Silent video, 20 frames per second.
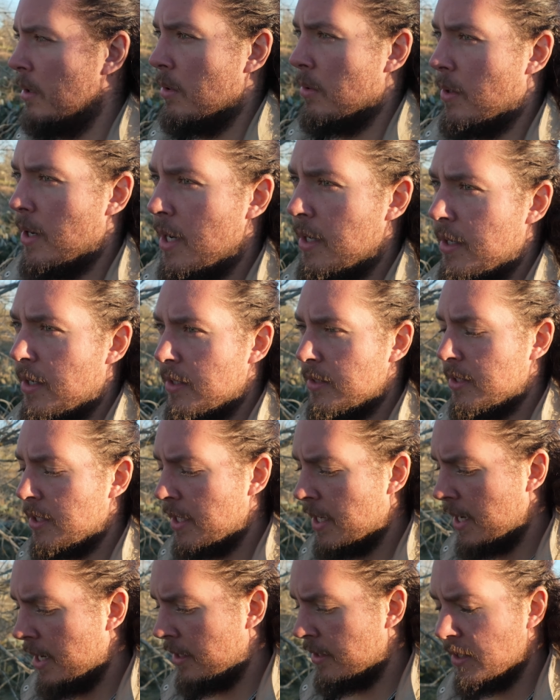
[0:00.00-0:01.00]
we're out here
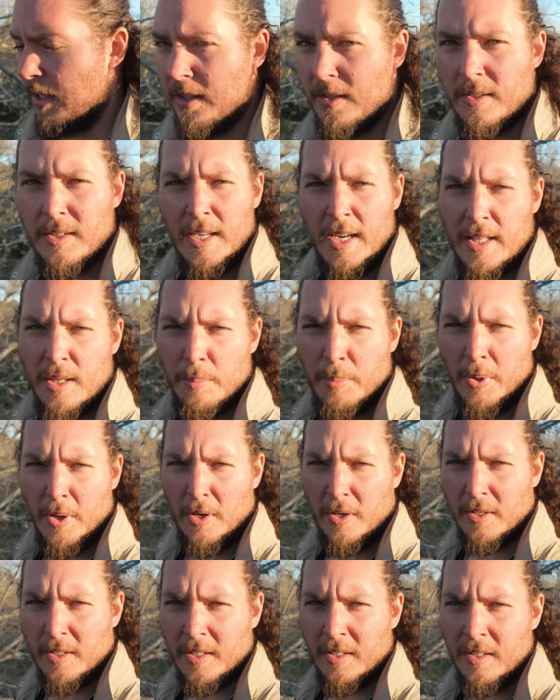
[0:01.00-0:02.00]
today on the other side of the
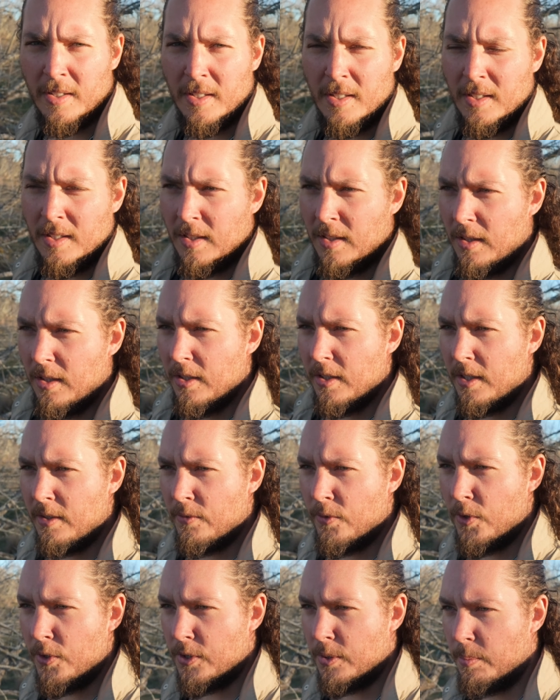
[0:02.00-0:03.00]
park
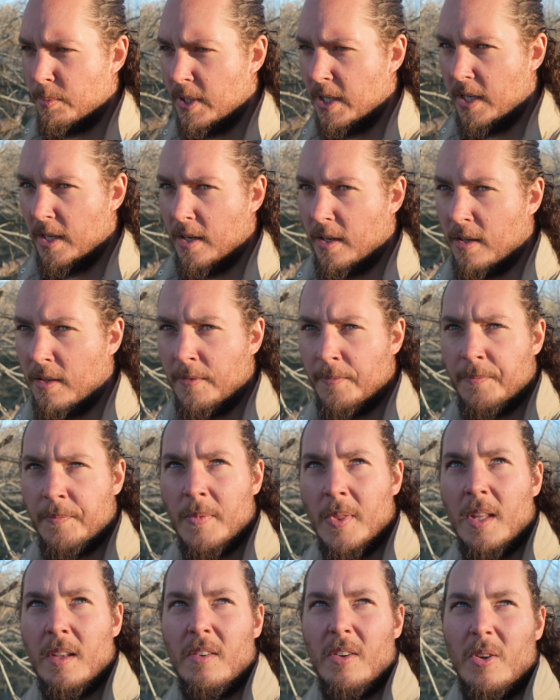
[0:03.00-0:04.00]
looking for some deer.
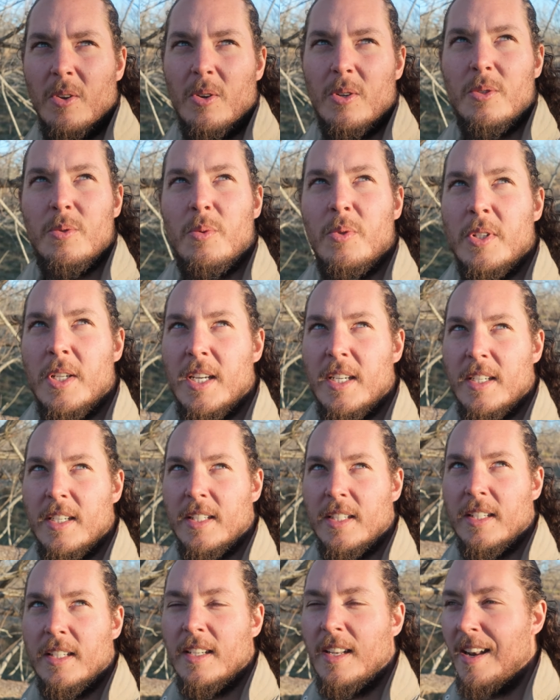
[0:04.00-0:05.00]
Of course, we're not
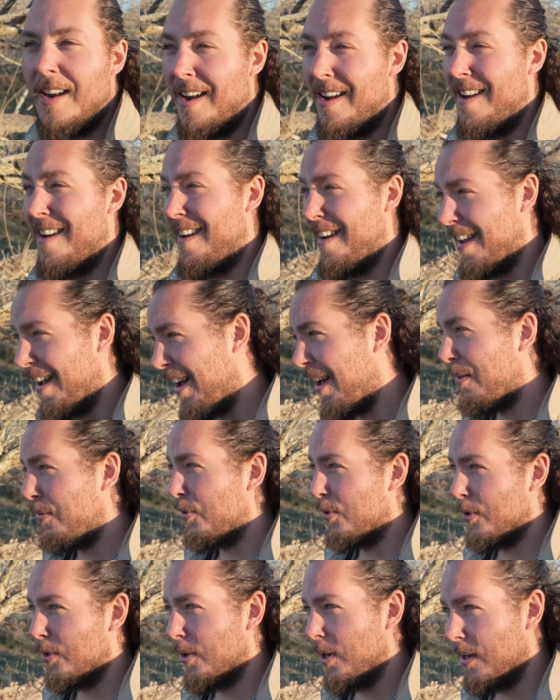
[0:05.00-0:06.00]
gonna not
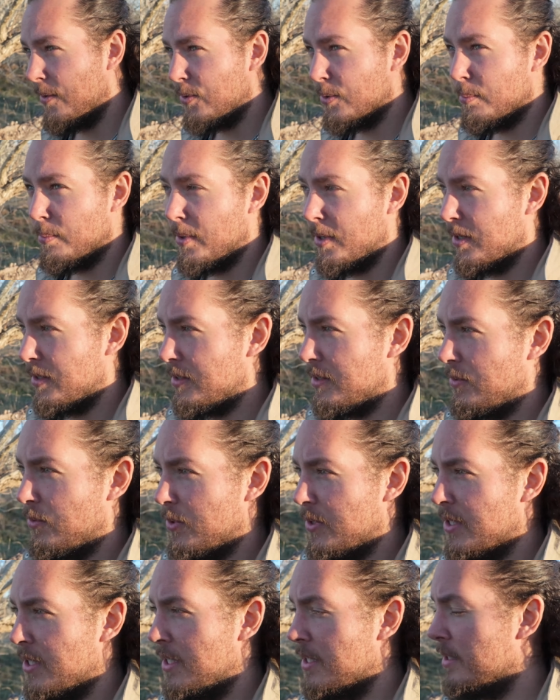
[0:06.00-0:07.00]
photograph some birds if
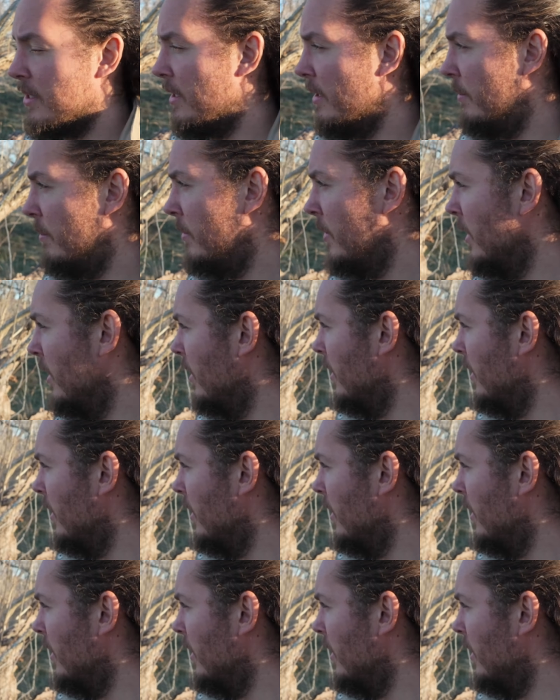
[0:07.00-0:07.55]
we see some,